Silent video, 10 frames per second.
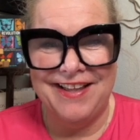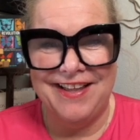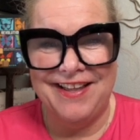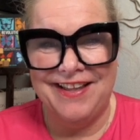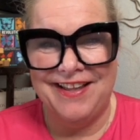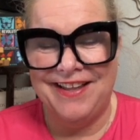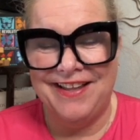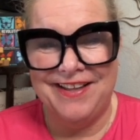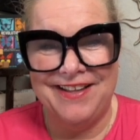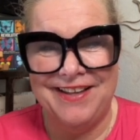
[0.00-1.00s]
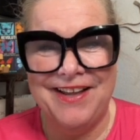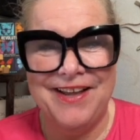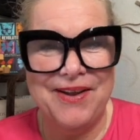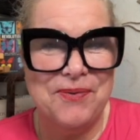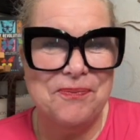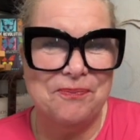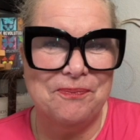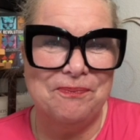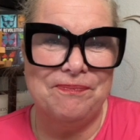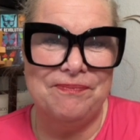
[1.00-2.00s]

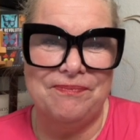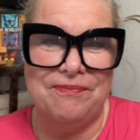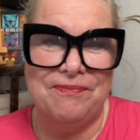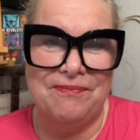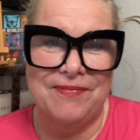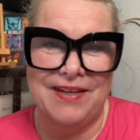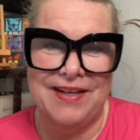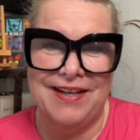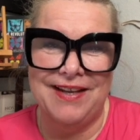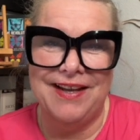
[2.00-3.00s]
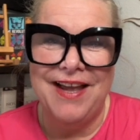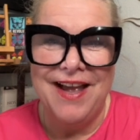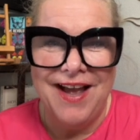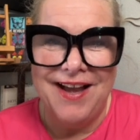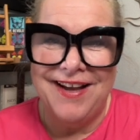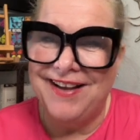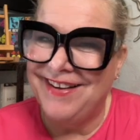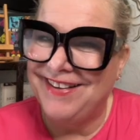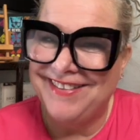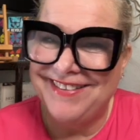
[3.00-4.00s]

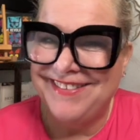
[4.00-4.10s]
This person isn't speaking.